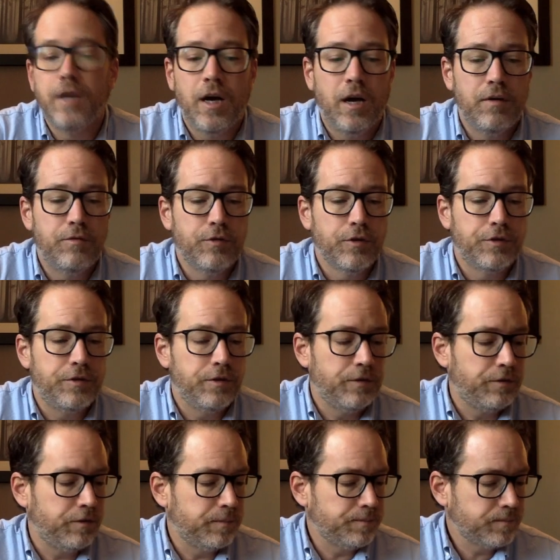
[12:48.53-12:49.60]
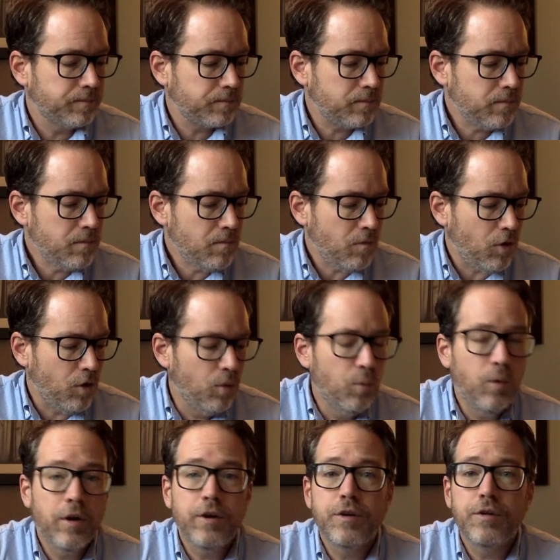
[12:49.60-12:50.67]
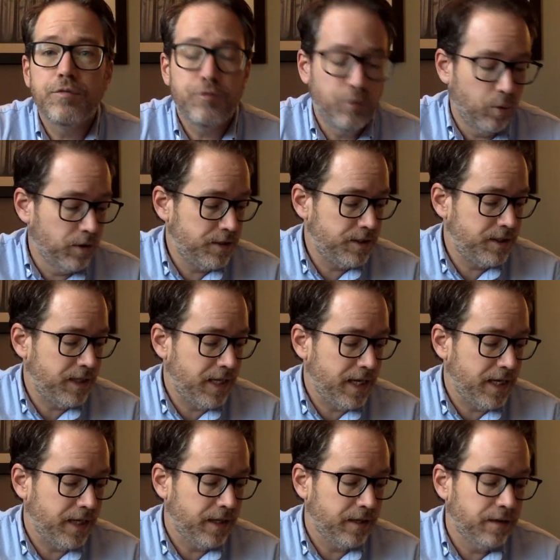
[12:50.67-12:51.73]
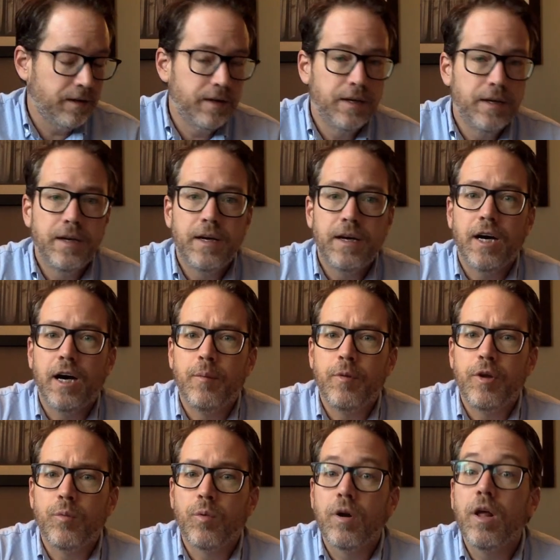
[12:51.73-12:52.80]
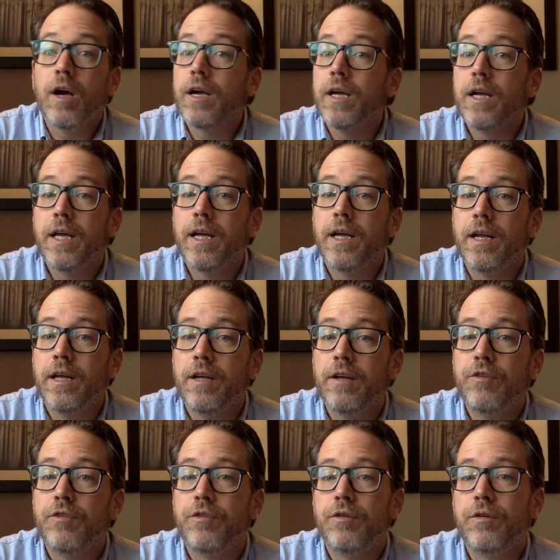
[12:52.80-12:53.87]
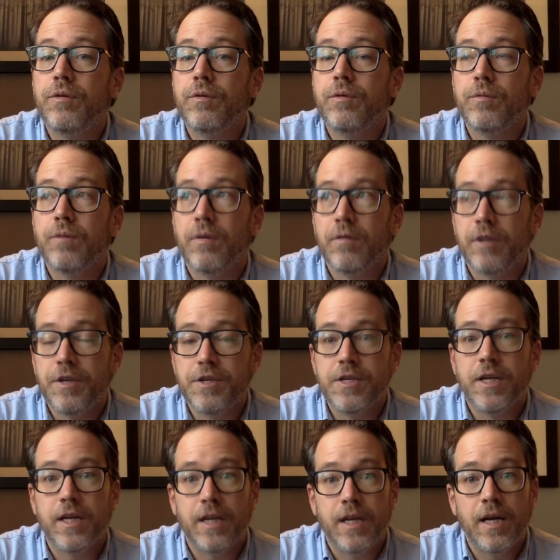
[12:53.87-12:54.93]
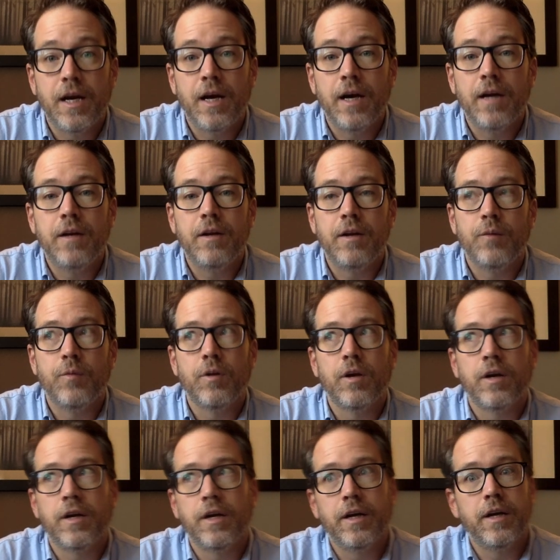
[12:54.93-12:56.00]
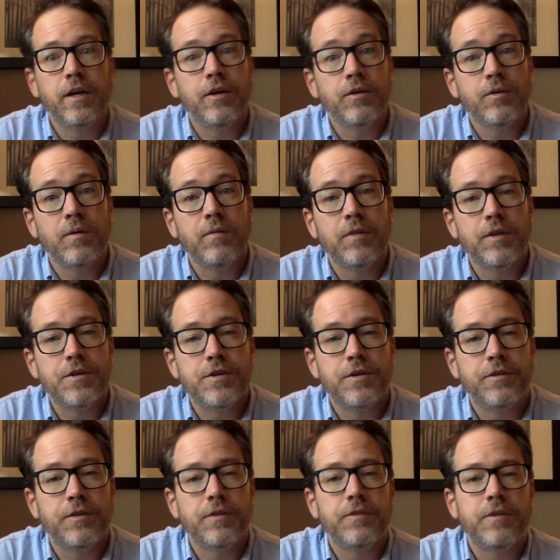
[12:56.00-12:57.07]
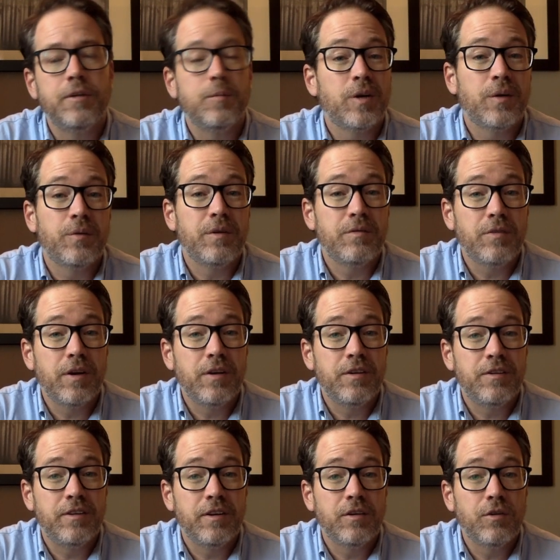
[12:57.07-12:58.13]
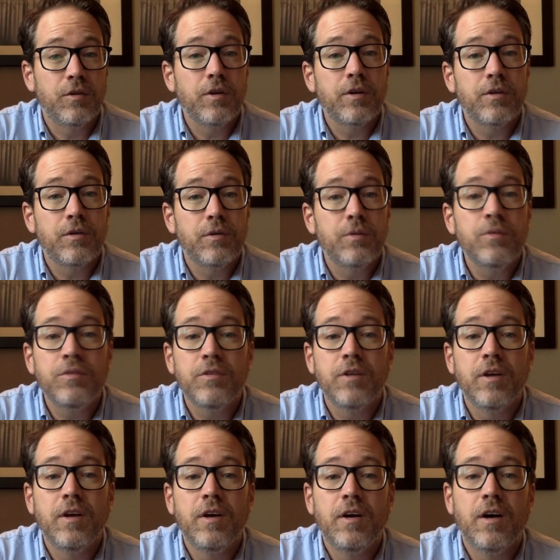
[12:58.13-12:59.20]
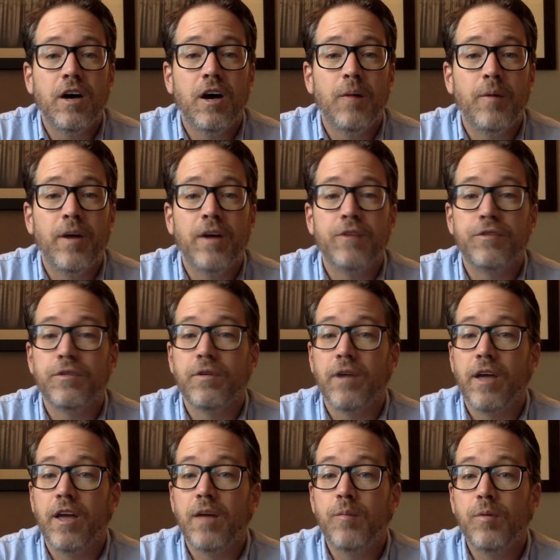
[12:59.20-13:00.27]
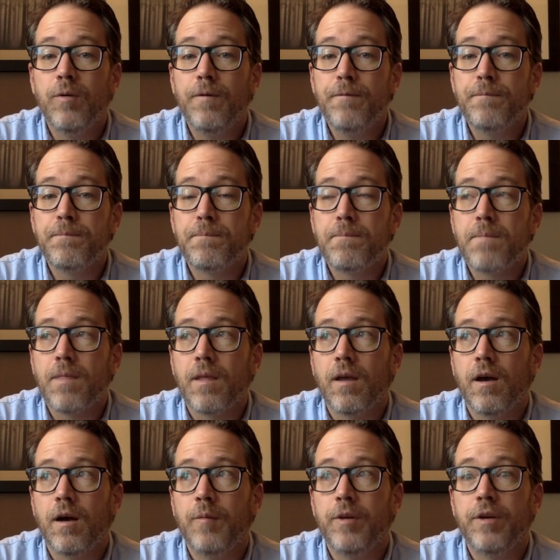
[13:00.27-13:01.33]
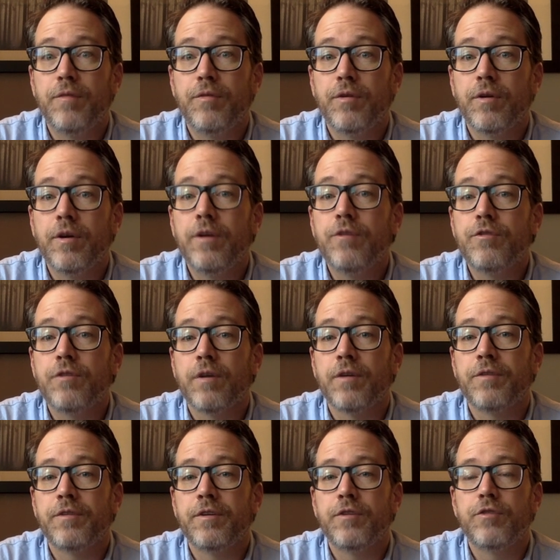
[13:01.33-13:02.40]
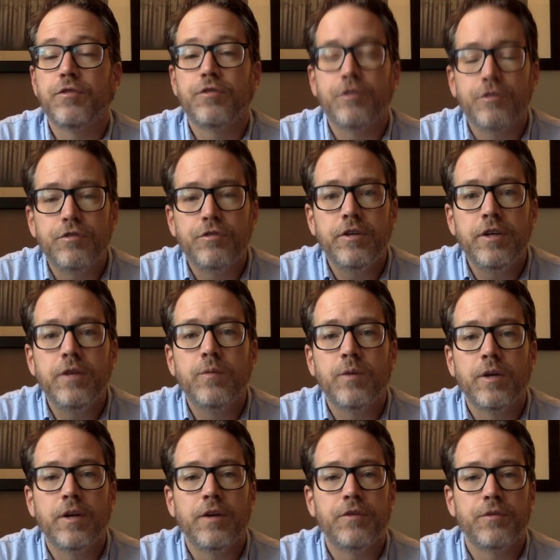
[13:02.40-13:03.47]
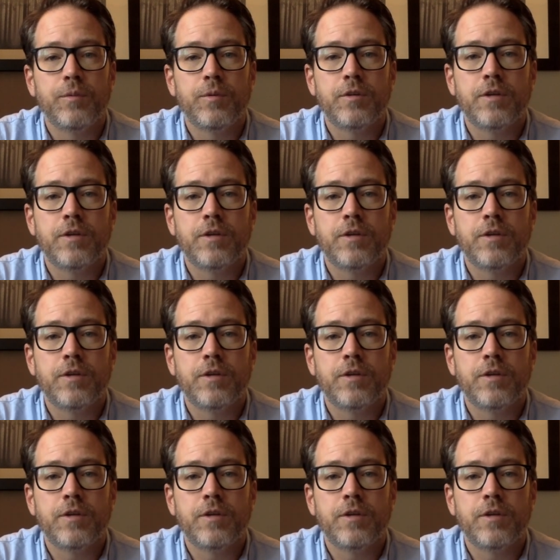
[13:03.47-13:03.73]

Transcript: uh, verses 1 to 14. Um, and we're not going to get into Revelation 8 and 9, and we're not going to get into Revelation 16, but I would invite you to take a look at those um, as you're able. Um, and if you're interested, just to see what it is that we're